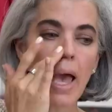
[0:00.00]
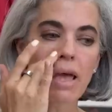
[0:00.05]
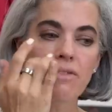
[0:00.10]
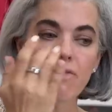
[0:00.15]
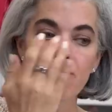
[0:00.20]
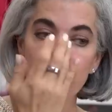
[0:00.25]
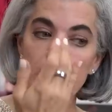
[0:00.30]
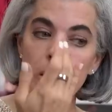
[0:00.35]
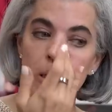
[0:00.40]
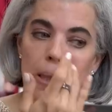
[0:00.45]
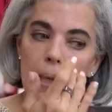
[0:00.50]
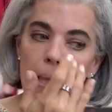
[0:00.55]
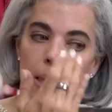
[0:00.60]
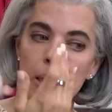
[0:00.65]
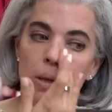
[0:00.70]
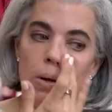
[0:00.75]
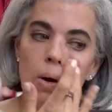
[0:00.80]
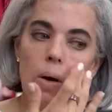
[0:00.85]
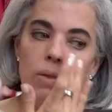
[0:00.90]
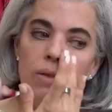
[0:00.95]
and fill
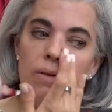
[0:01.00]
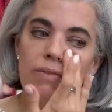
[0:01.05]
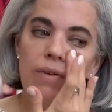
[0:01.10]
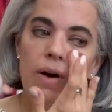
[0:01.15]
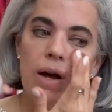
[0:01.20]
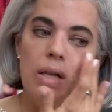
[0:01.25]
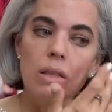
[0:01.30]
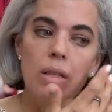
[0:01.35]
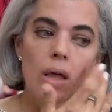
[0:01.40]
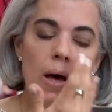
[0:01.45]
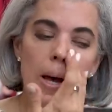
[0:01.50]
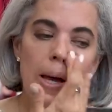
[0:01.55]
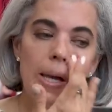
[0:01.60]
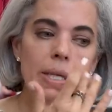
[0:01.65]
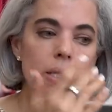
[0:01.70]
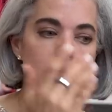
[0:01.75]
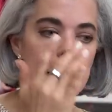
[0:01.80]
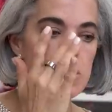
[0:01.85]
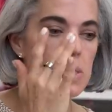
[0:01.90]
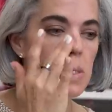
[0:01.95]
in all the fine
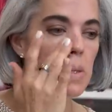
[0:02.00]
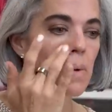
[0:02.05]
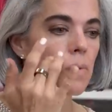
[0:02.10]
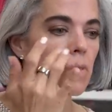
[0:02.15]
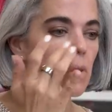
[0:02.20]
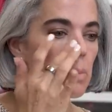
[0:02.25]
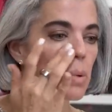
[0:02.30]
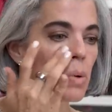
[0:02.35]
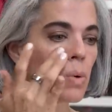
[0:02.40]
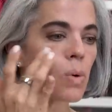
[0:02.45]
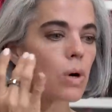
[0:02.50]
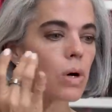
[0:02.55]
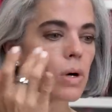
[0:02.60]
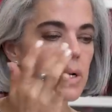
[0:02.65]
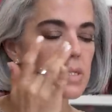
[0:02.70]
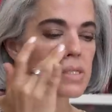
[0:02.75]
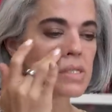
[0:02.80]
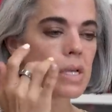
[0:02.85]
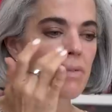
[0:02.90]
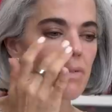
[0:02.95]
lines, the
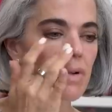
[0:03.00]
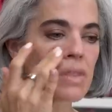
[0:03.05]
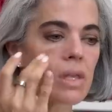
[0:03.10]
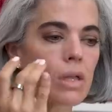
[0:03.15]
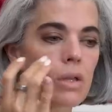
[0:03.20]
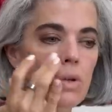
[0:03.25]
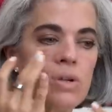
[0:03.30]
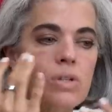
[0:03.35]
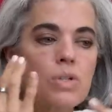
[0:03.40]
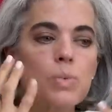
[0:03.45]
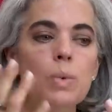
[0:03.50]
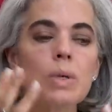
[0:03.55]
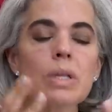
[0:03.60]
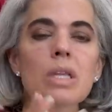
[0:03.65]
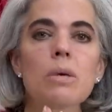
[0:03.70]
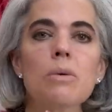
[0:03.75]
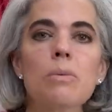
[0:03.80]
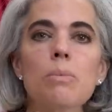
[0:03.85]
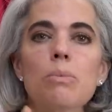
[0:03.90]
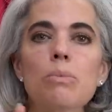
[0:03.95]
pores. Everything looks
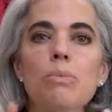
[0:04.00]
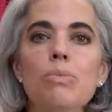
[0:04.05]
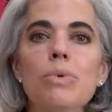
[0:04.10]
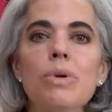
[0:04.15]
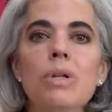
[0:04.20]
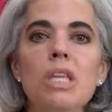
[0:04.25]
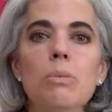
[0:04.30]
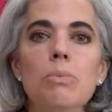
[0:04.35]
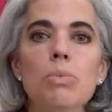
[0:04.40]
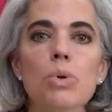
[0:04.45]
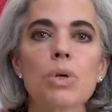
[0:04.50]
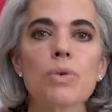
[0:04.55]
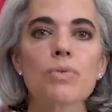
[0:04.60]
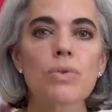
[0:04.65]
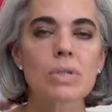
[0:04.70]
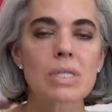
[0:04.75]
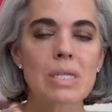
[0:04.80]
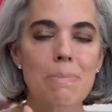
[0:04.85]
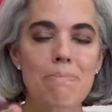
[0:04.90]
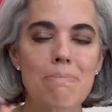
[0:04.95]
really, really
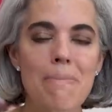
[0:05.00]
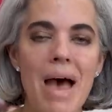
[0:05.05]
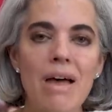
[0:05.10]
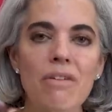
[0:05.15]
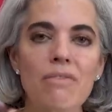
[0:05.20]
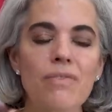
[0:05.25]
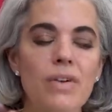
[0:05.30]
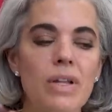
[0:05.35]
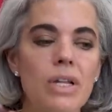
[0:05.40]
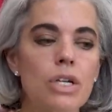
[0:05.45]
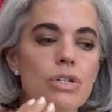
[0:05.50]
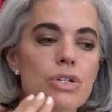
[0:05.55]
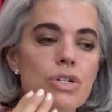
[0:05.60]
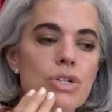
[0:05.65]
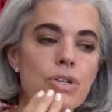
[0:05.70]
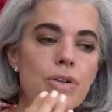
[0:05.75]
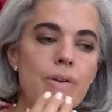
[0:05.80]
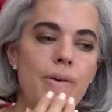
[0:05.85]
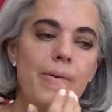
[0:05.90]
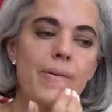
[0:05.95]
beautiful. It's a matte
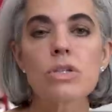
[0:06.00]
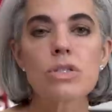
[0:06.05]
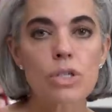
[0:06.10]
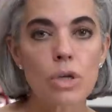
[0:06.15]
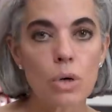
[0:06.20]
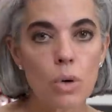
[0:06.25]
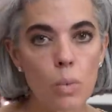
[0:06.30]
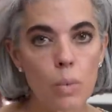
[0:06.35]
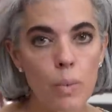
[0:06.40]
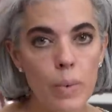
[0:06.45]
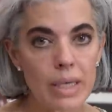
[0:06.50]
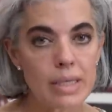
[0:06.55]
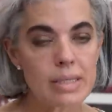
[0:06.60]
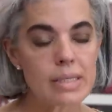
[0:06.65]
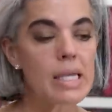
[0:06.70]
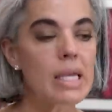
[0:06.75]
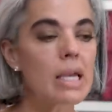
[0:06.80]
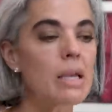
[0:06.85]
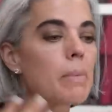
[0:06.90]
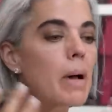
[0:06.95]
finish. So we
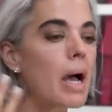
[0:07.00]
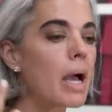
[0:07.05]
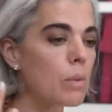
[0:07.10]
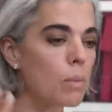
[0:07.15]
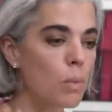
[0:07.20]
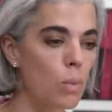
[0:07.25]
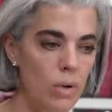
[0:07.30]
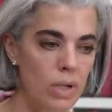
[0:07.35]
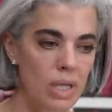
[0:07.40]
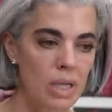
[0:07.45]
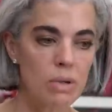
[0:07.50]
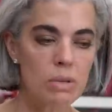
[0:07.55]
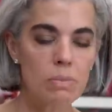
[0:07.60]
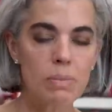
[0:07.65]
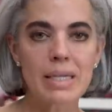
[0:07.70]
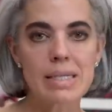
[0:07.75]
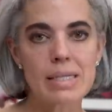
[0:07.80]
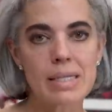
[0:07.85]
see by working with my